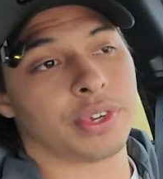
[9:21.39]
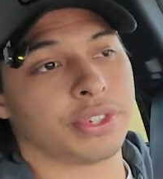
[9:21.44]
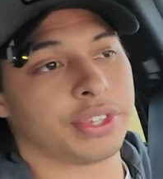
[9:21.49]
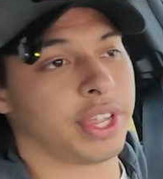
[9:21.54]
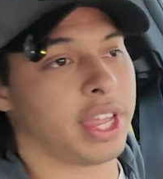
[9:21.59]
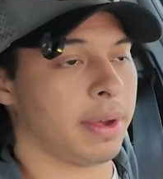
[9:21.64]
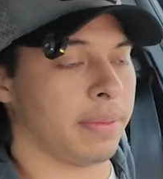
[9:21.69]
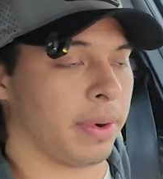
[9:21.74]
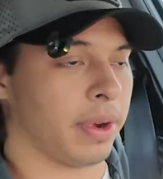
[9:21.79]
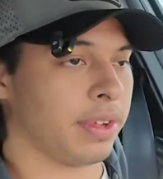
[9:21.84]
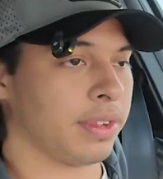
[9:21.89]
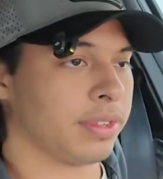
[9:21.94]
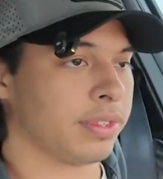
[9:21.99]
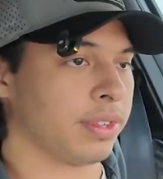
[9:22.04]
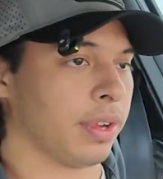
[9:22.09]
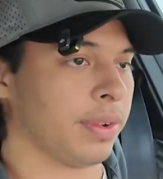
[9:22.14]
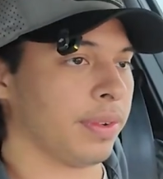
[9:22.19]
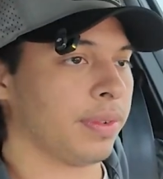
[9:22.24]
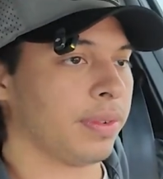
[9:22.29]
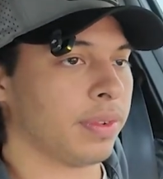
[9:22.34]
the camera,
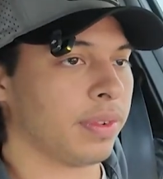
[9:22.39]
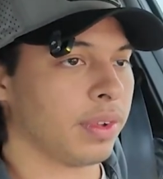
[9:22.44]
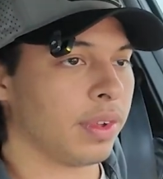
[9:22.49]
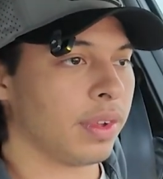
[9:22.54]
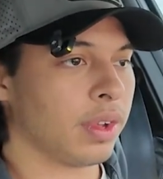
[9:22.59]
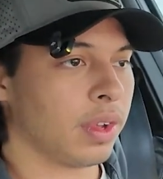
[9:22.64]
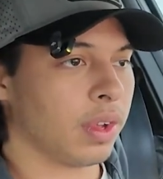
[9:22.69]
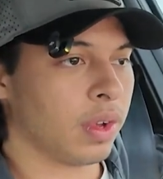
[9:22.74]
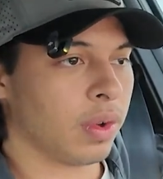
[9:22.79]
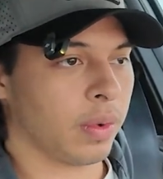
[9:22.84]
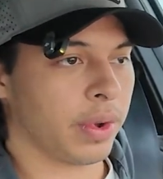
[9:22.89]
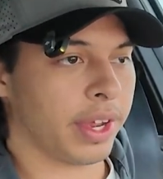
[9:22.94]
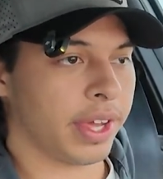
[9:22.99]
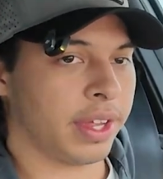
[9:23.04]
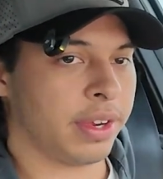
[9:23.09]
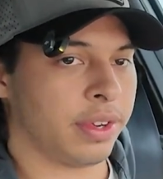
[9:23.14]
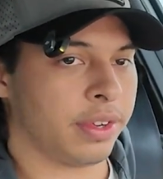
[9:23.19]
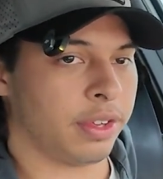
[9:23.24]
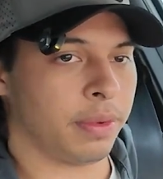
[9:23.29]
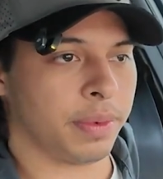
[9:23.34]
so we're not
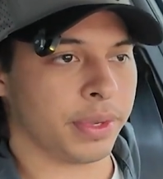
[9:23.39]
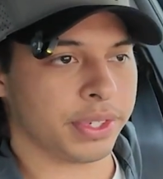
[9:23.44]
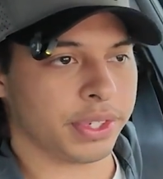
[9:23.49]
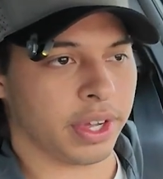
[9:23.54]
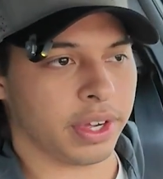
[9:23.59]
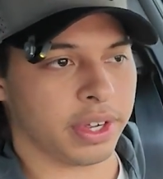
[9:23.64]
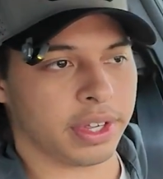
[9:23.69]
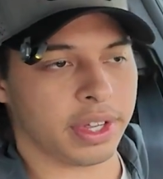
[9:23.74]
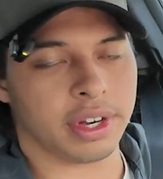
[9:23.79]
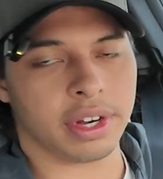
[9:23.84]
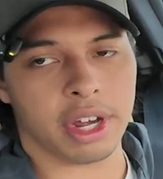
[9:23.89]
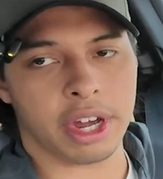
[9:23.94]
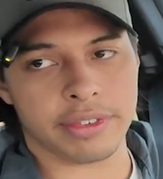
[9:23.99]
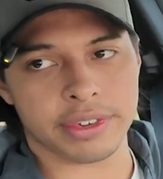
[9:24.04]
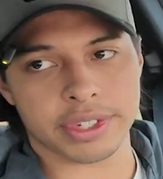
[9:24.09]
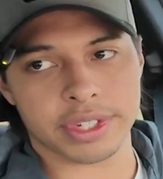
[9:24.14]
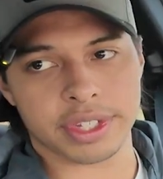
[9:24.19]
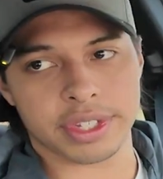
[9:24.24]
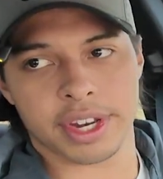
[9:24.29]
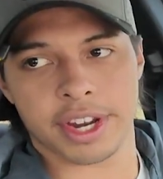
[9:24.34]
gonna do too much talking.
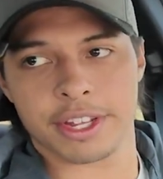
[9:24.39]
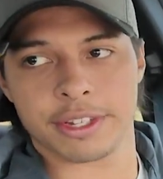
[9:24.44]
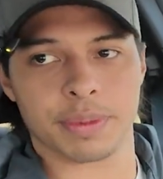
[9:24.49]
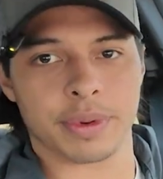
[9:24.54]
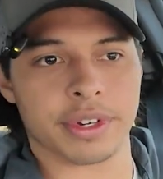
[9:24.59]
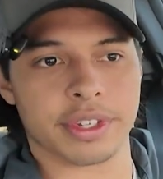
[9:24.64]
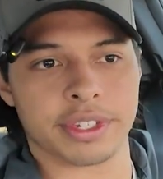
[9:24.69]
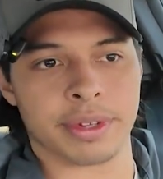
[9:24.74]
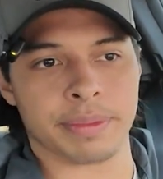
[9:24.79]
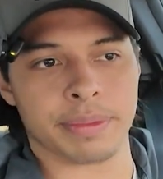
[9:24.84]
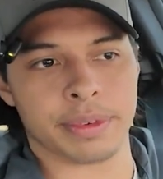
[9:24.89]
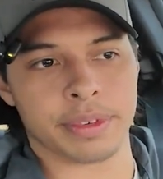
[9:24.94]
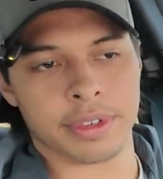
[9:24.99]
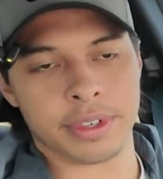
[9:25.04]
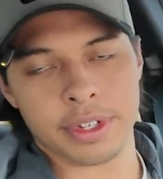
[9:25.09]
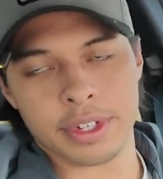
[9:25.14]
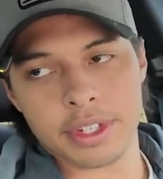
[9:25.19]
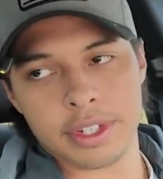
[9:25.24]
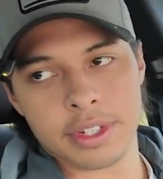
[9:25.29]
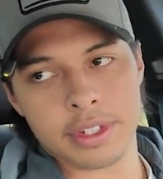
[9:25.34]
Obviously, today's pretty simple.
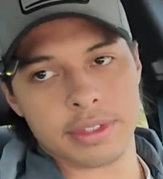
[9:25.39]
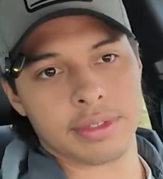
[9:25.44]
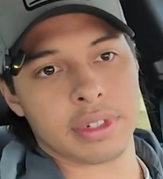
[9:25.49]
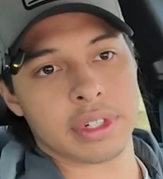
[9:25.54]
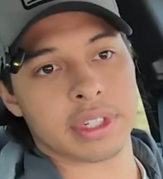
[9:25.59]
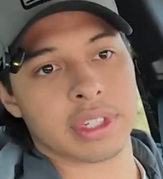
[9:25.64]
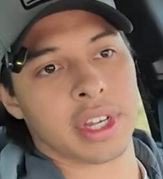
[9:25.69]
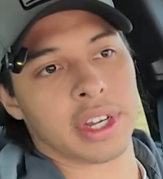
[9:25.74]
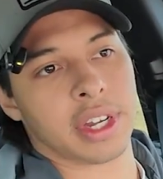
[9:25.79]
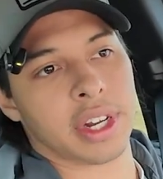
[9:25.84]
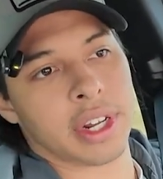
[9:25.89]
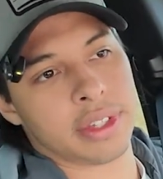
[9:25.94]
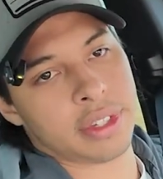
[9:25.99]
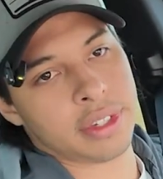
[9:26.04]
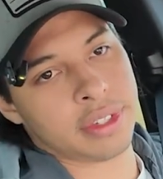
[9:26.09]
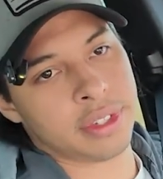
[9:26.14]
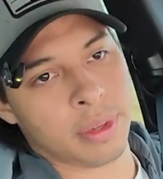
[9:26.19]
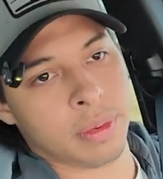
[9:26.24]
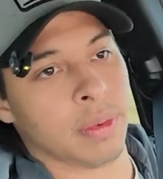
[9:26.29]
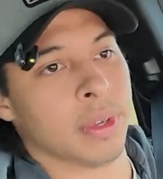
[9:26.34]
Just knocking out
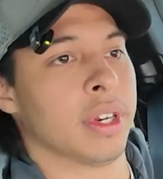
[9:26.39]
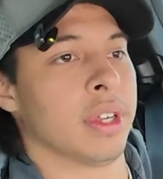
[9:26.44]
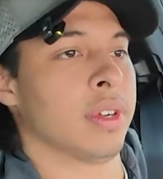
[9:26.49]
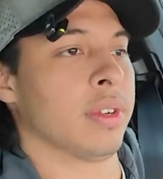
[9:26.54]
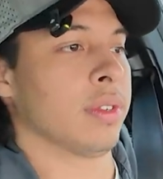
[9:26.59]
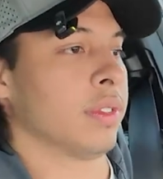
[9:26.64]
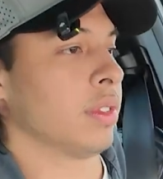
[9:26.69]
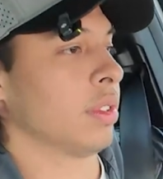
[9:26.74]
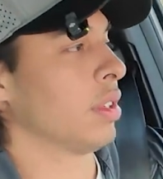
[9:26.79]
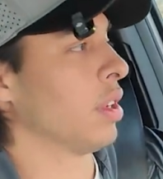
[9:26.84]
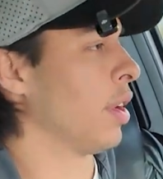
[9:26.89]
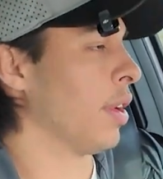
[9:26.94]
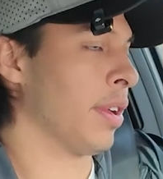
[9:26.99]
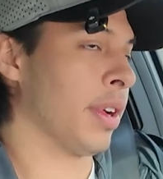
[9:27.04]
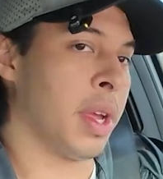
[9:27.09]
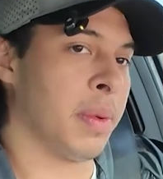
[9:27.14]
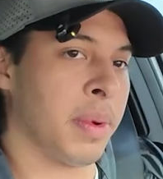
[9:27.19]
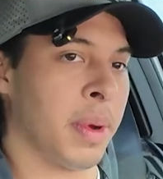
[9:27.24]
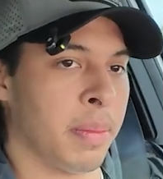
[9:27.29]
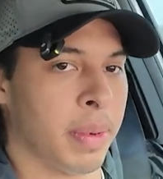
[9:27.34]
these 2 windows.
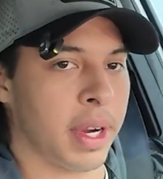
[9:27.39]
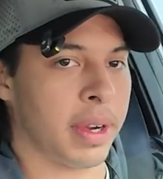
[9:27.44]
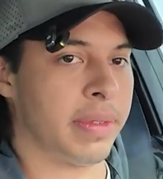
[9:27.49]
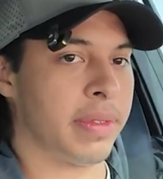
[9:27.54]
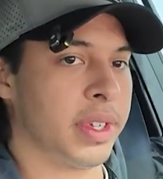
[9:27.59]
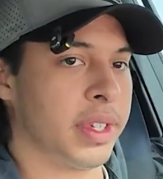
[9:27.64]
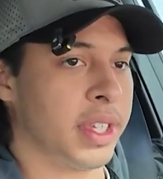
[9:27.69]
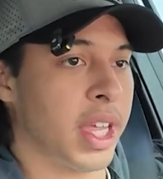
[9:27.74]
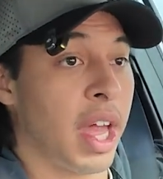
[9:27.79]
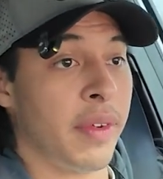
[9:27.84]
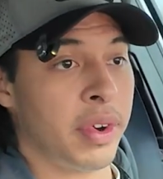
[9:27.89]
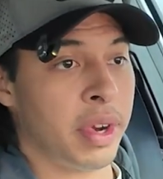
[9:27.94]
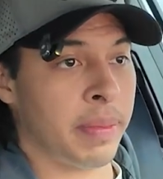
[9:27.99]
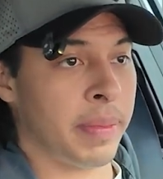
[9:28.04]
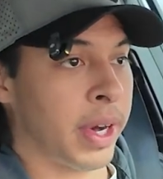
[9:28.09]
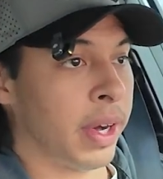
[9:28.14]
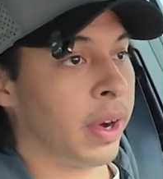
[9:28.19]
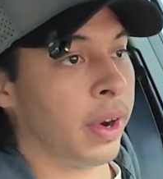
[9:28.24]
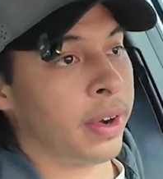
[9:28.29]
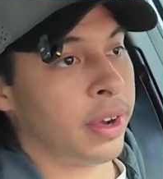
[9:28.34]
Already ate my breakfast. Haven't done
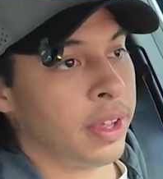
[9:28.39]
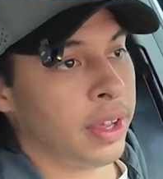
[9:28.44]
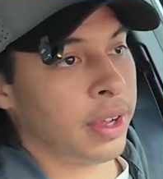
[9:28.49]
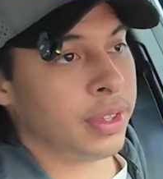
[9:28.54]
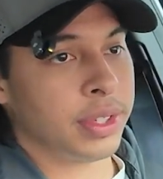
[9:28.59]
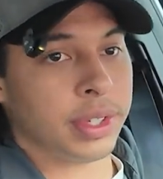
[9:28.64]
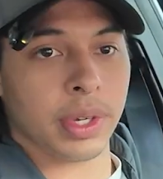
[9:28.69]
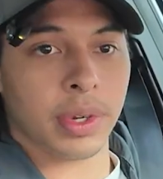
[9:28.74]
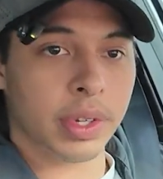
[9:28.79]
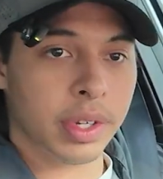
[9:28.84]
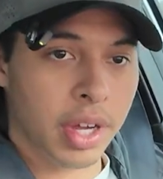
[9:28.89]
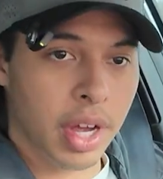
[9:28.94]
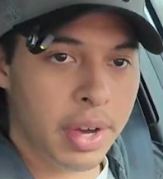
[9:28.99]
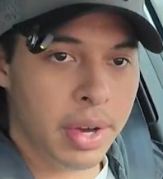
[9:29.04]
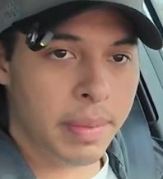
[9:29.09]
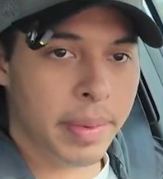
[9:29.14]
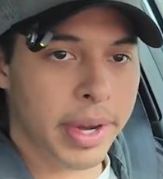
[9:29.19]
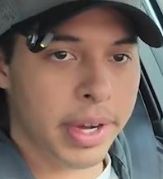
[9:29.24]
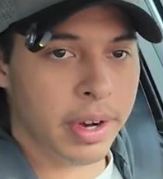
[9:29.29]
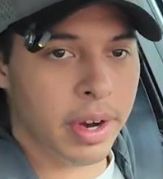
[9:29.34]
my cardio, so gotta
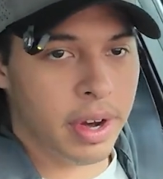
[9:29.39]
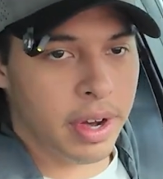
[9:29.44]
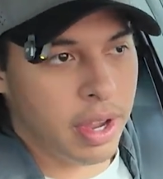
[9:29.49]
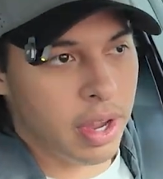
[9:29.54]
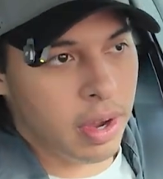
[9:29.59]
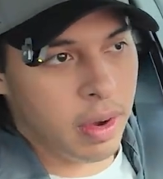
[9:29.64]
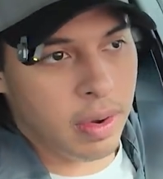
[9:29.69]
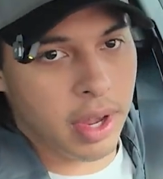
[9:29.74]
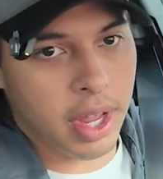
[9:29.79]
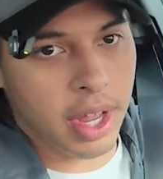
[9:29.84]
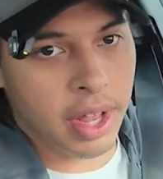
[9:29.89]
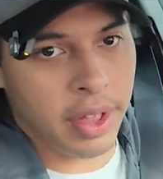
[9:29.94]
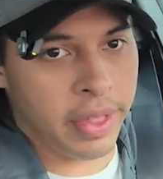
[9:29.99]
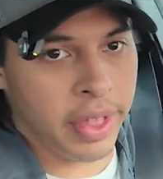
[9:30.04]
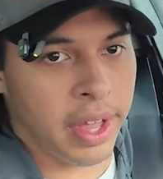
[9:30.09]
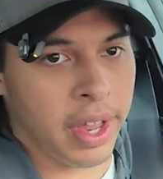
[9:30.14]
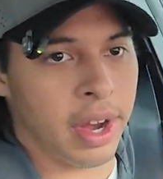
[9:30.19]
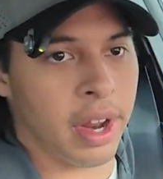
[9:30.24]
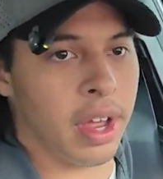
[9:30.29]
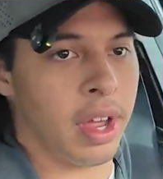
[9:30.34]
do my cardio, and
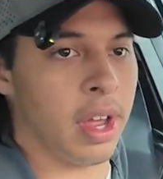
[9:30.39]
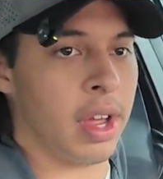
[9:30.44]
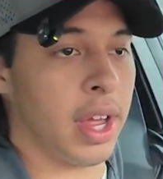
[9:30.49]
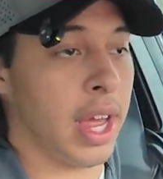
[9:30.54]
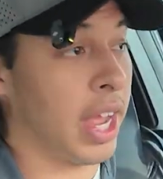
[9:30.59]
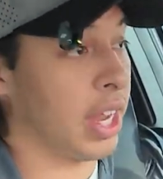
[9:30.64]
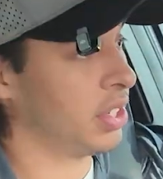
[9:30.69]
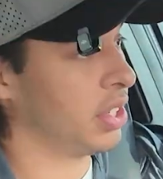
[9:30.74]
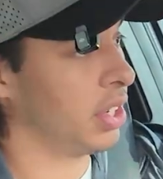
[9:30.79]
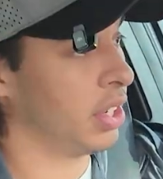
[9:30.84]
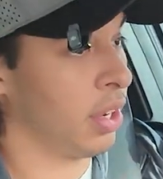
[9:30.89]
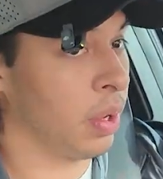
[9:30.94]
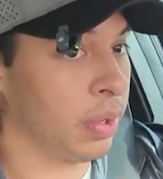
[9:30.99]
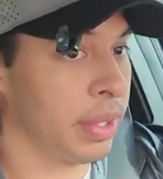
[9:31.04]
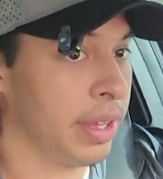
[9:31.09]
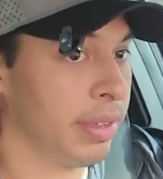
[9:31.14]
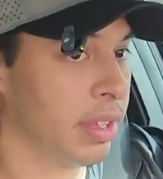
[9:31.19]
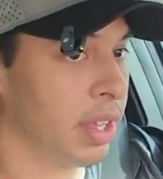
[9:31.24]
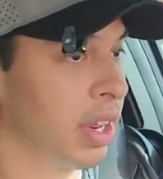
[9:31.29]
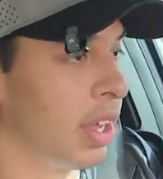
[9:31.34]
then actually no
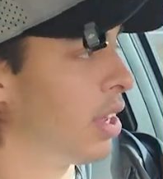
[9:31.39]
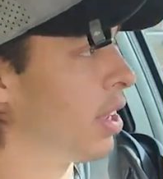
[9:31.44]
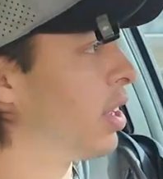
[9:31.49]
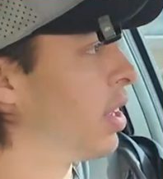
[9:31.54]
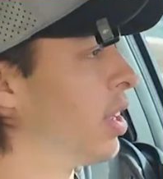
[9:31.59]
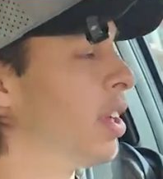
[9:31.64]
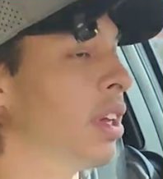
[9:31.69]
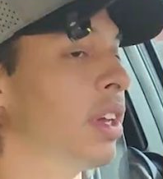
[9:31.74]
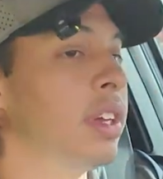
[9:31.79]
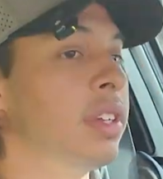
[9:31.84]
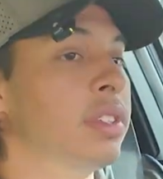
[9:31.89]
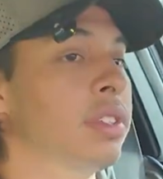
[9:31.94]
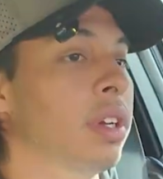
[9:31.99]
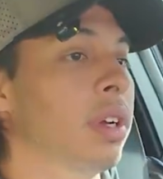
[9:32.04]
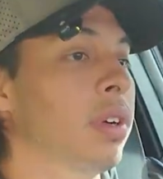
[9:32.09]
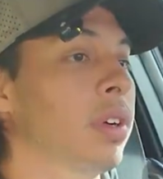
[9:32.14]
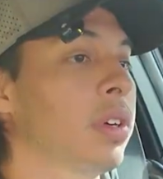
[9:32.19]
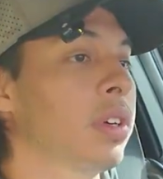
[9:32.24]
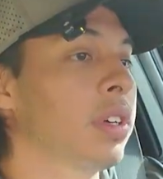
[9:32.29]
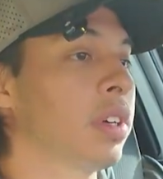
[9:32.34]
lift today.
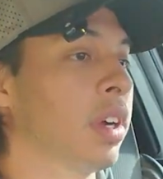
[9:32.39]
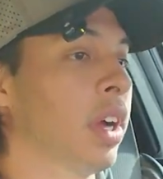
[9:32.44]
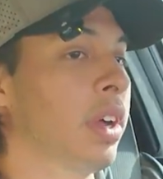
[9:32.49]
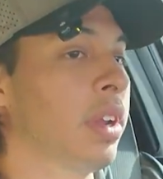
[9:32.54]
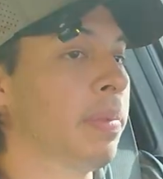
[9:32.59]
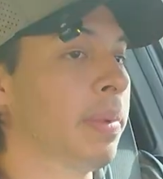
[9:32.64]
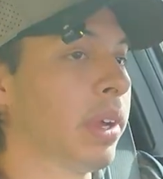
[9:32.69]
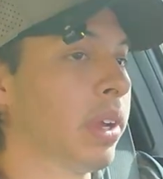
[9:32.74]
So gotta do